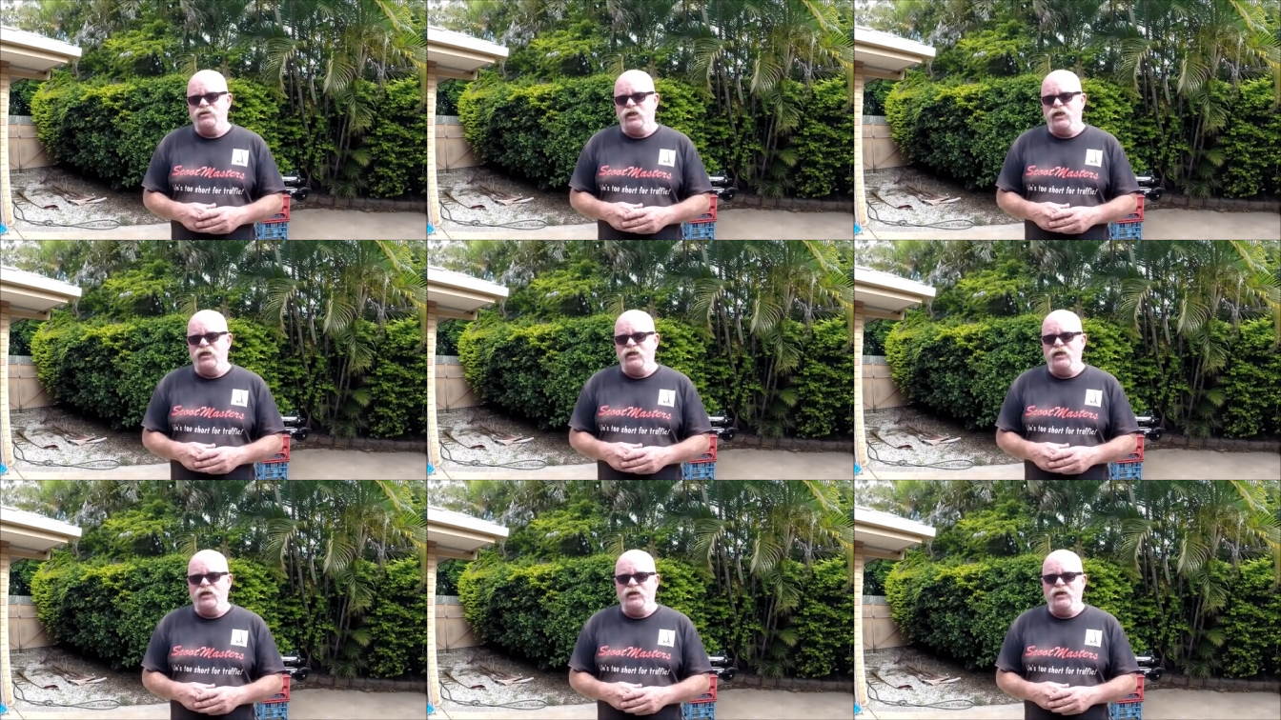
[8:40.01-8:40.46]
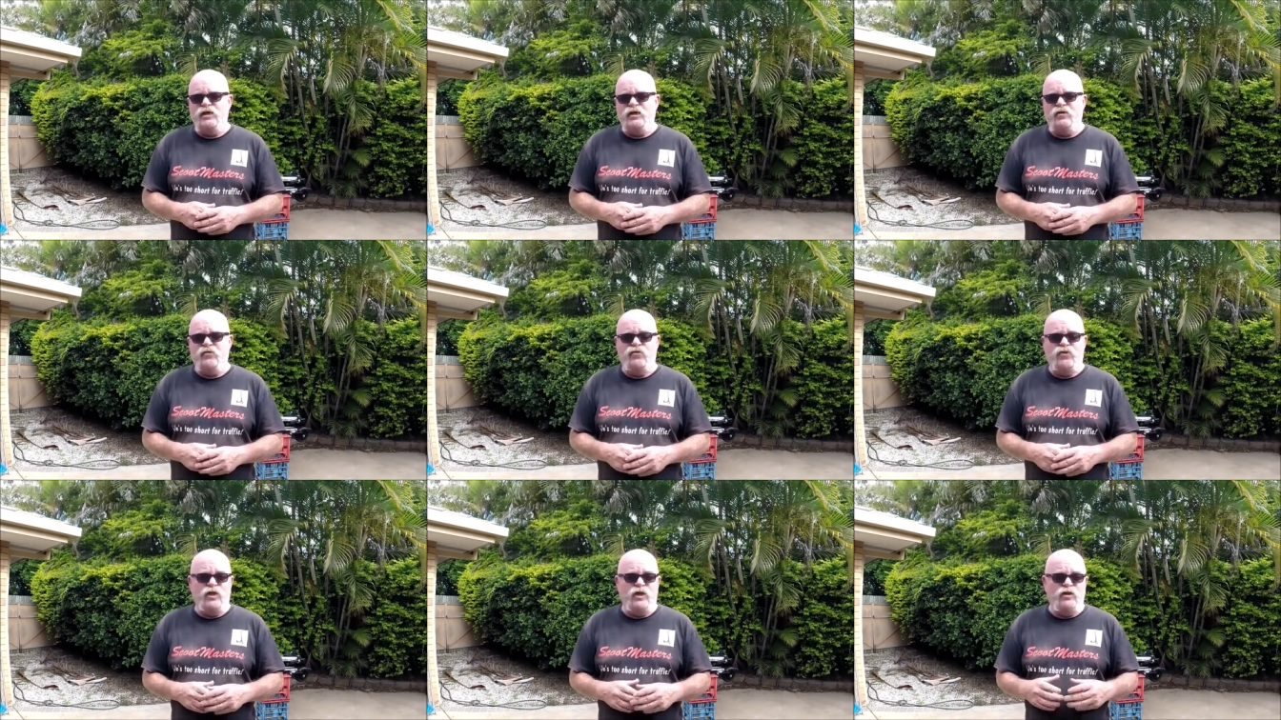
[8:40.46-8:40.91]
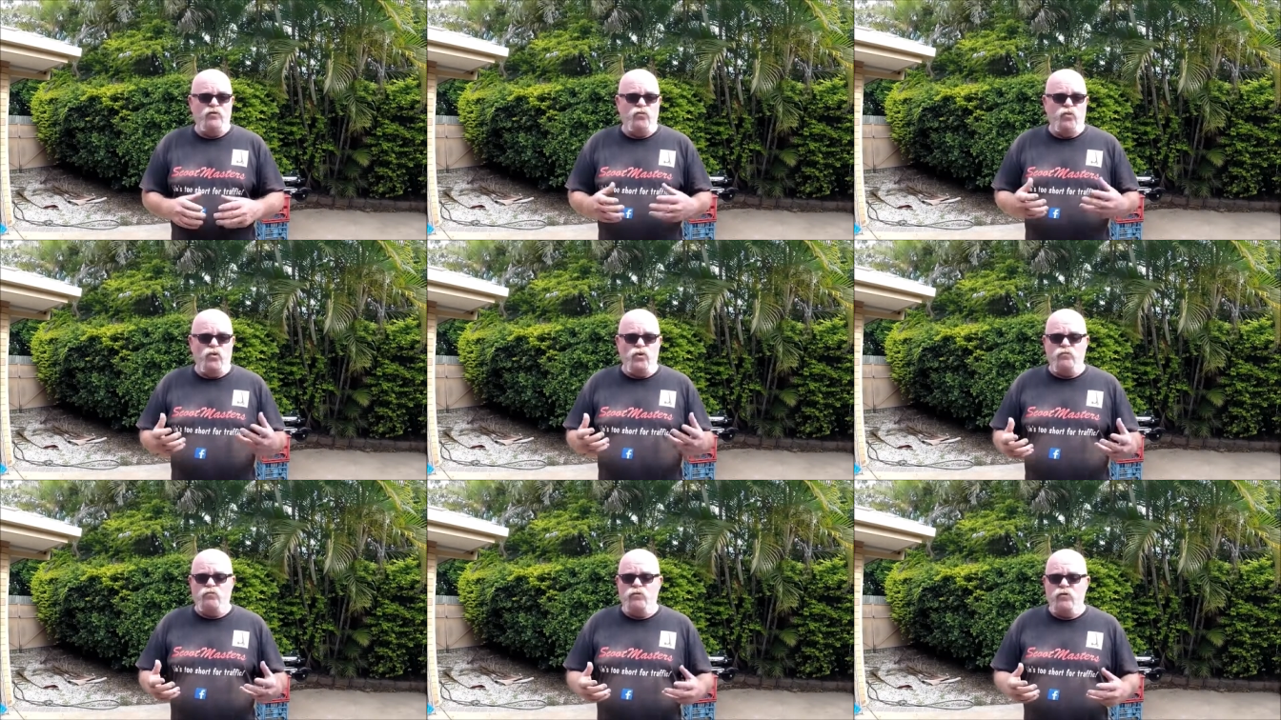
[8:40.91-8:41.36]
the
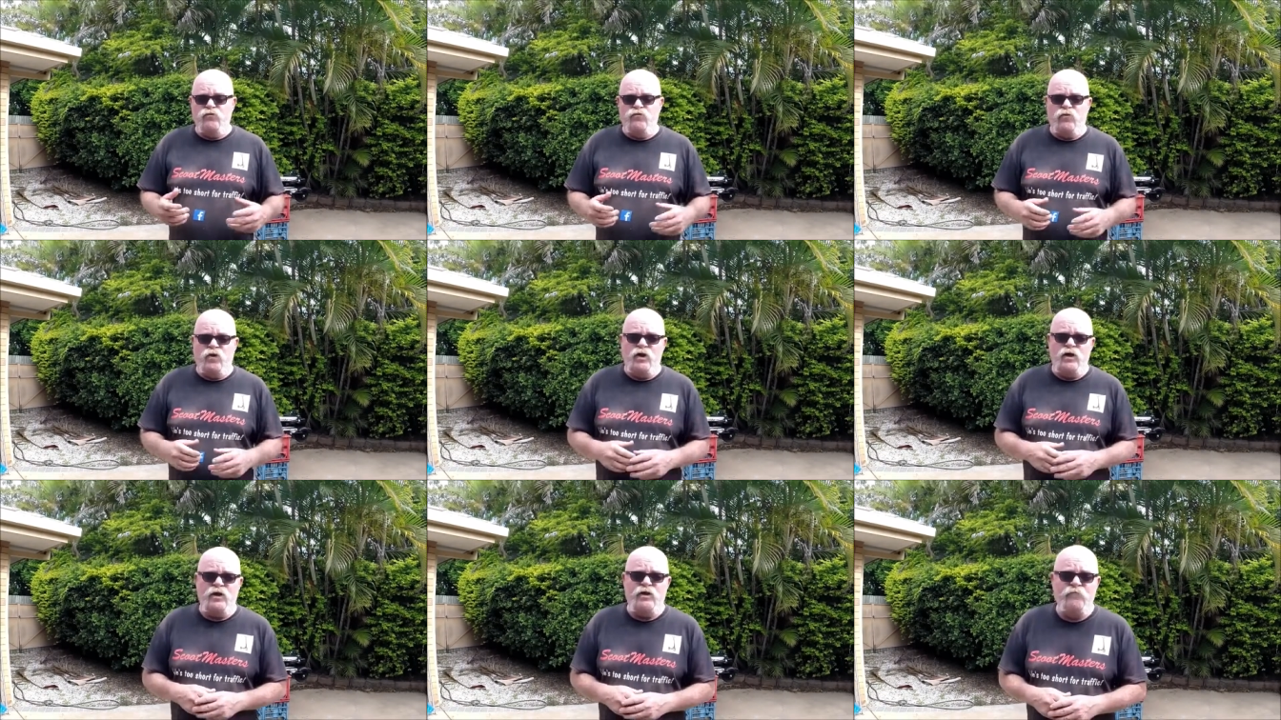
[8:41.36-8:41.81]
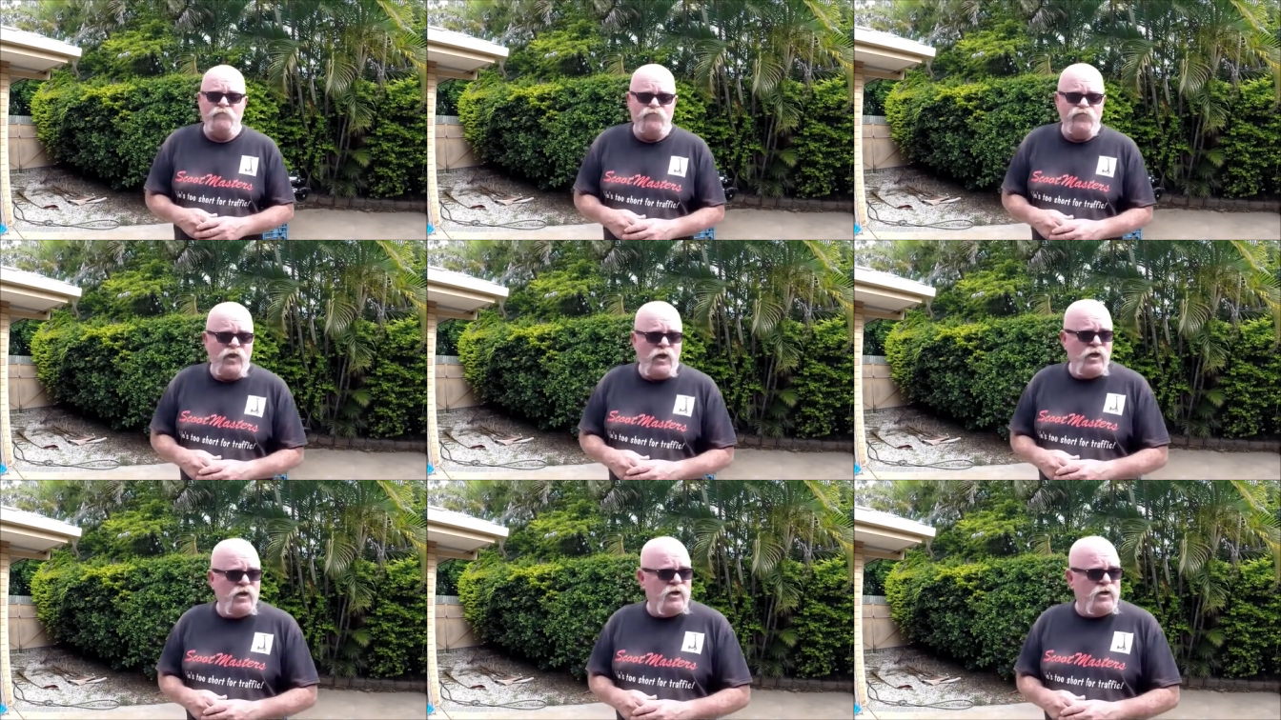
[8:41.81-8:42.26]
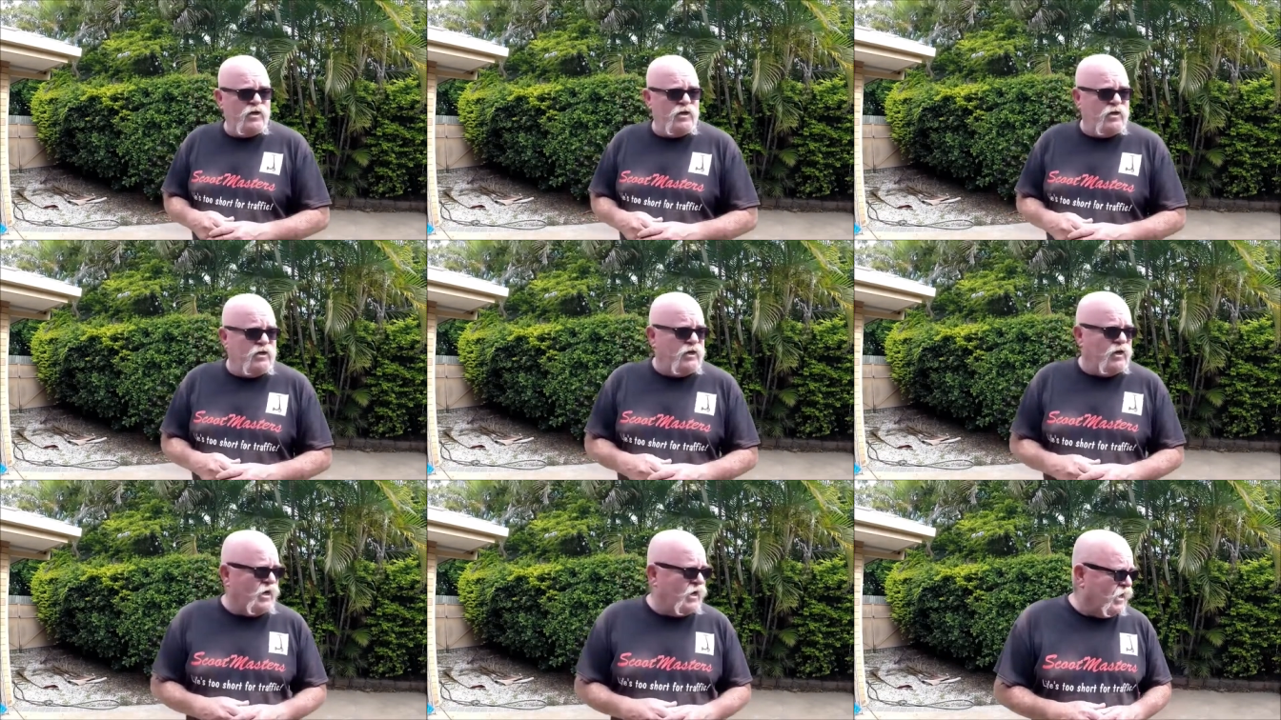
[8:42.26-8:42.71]
waterproof rating,
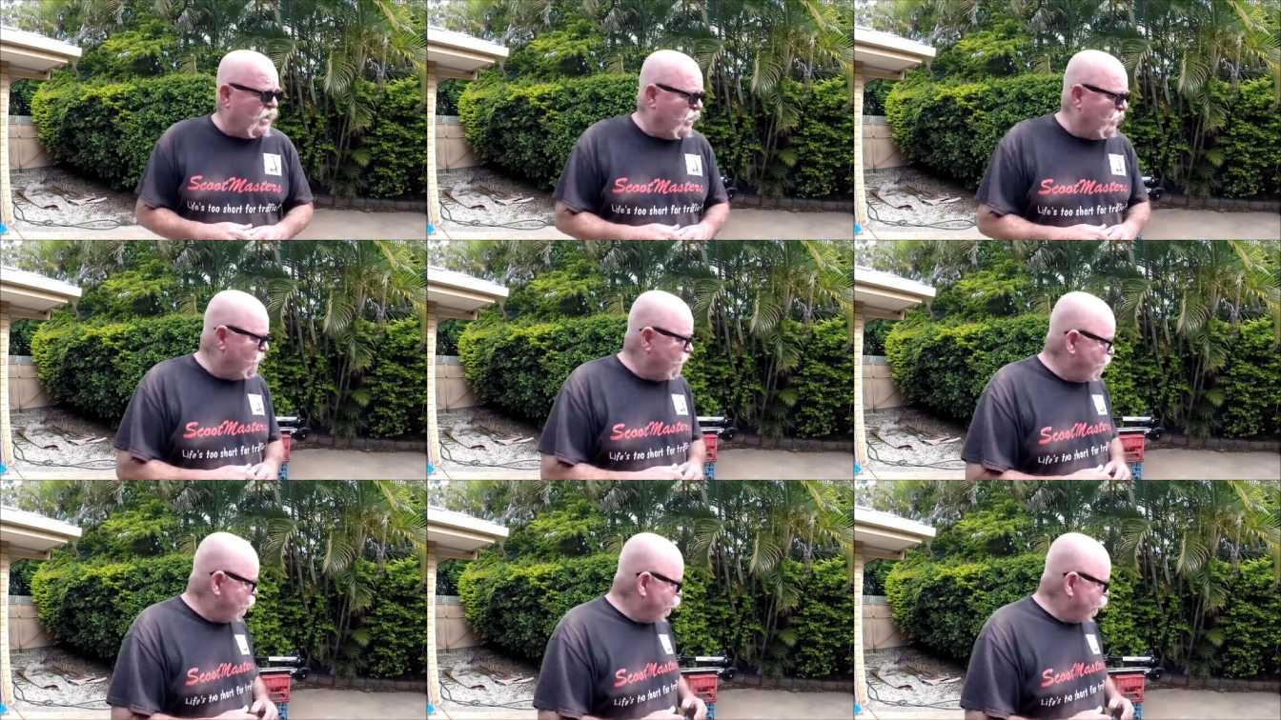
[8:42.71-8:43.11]
the